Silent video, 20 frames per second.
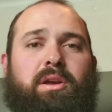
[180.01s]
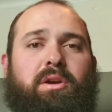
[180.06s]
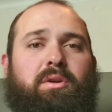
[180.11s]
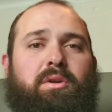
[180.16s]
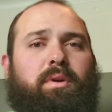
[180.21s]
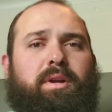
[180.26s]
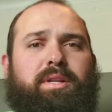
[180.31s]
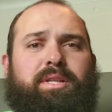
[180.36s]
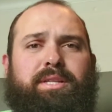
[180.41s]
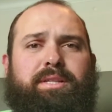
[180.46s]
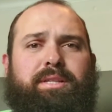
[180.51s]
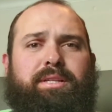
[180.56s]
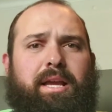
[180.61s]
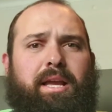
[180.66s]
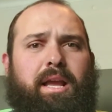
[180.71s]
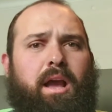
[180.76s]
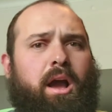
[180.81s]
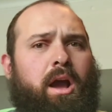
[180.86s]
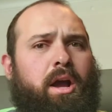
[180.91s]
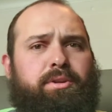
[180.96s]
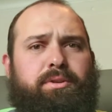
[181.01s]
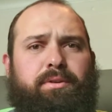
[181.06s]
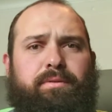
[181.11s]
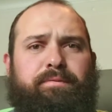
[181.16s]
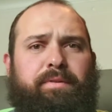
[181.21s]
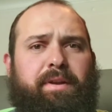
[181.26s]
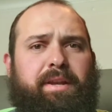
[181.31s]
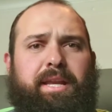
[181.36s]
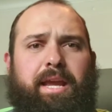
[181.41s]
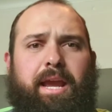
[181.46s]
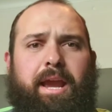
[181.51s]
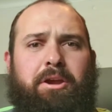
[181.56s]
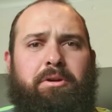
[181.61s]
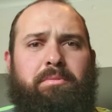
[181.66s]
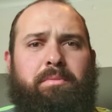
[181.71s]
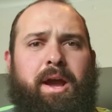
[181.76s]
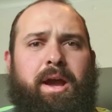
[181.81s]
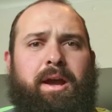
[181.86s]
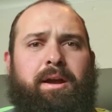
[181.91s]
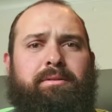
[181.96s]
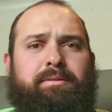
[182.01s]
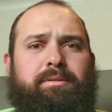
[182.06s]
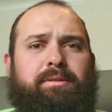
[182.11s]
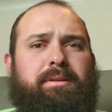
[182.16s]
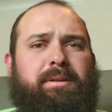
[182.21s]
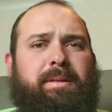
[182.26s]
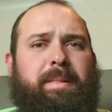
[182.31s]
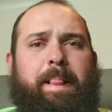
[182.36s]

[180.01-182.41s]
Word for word: which is like 150 air miles.